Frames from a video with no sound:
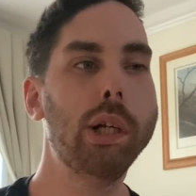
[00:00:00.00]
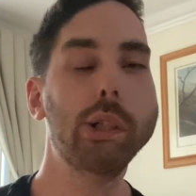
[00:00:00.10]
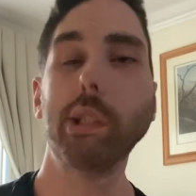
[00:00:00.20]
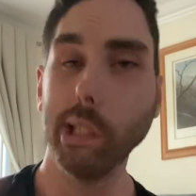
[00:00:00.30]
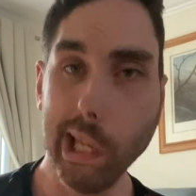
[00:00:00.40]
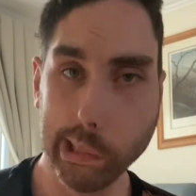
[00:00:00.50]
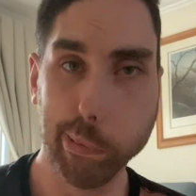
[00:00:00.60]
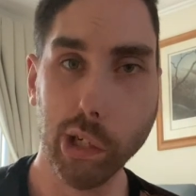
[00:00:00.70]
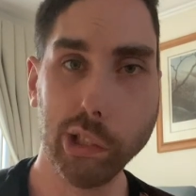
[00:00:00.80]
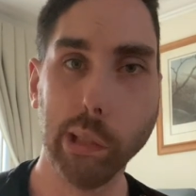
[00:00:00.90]
So the next
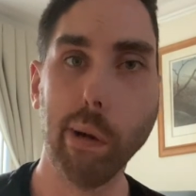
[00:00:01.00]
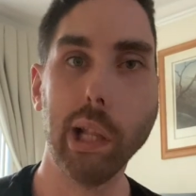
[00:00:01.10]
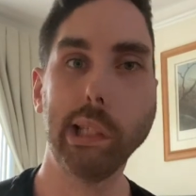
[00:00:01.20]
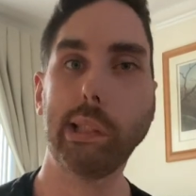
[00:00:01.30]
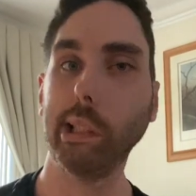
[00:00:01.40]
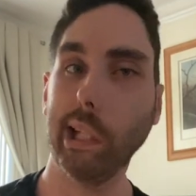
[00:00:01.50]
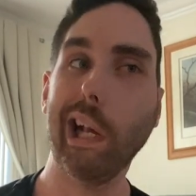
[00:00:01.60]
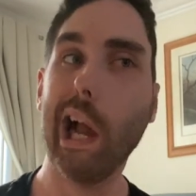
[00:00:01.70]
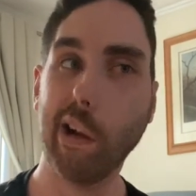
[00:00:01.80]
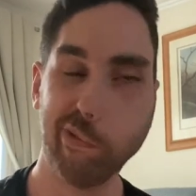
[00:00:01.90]
person on my list the day
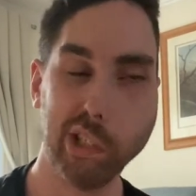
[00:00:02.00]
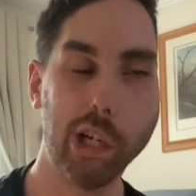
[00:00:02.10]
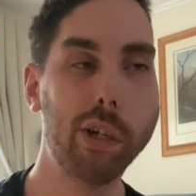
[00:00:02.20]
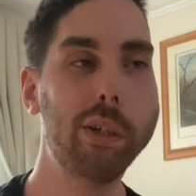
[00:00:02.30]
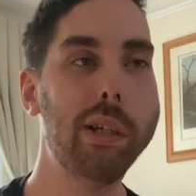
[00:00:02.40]
after